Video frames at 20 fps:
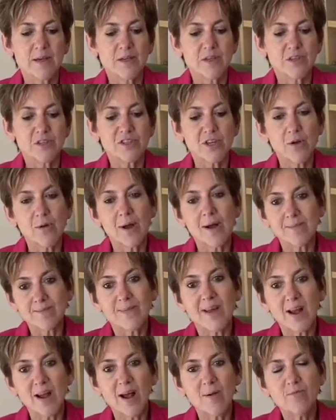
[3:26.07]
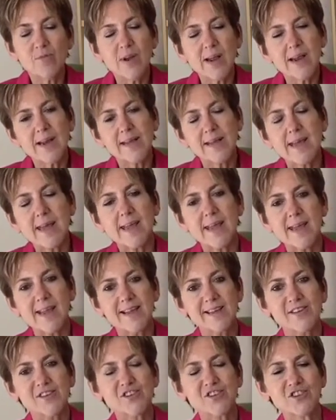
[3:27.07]
So I'm really
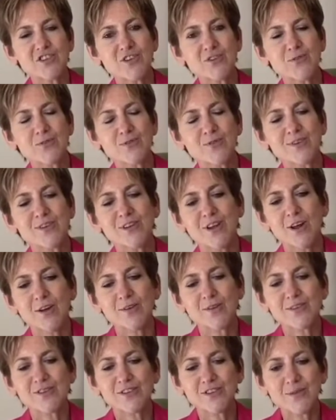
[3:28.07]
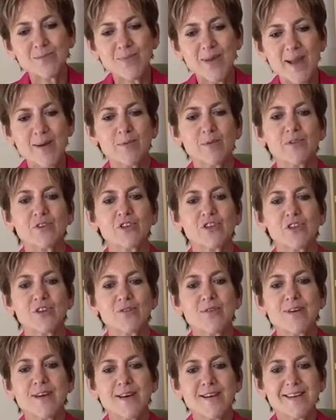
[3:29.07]
keen to be able
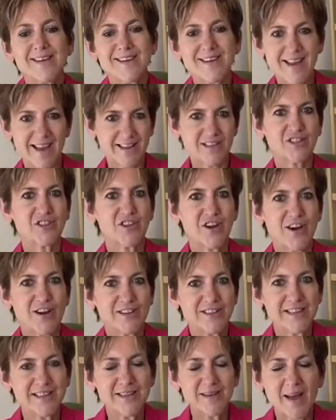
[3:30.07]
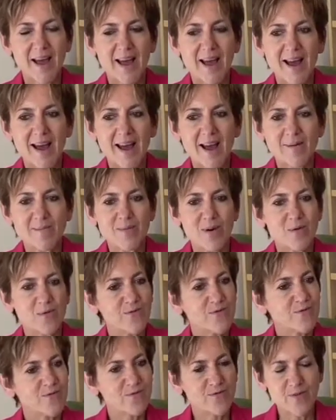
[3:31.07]
to get started.
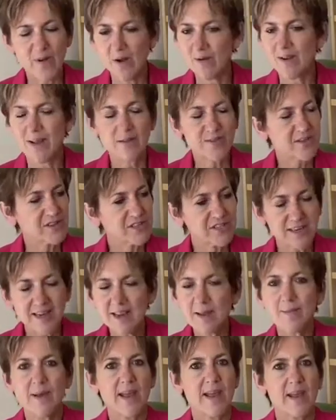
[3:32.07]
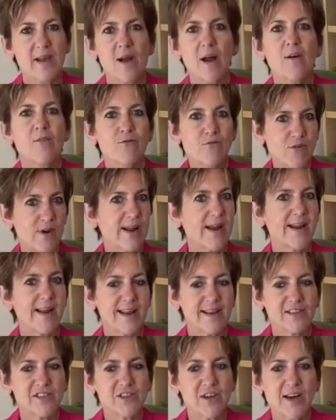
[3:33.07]
The team here are really
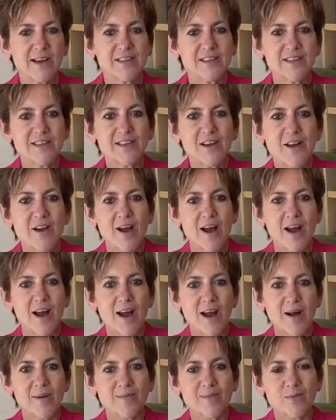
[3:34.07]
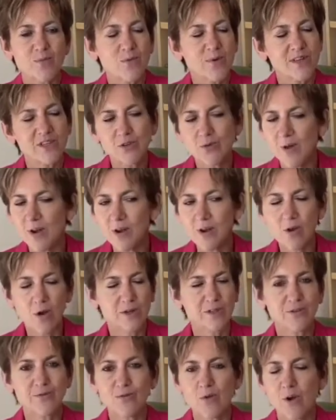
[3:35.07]
excited. We do a
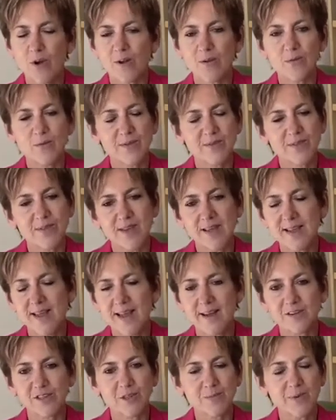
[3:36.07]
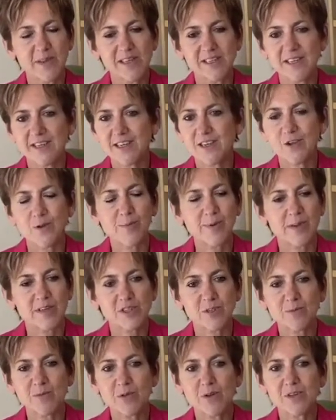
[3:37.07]
lot of work with the LGBTQ+
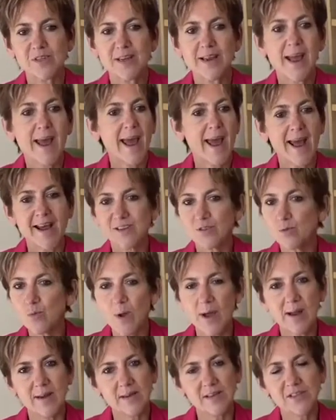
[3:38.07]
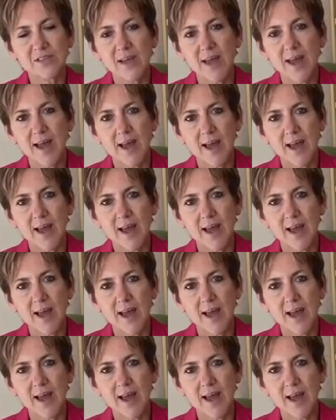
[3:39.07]
community, as well as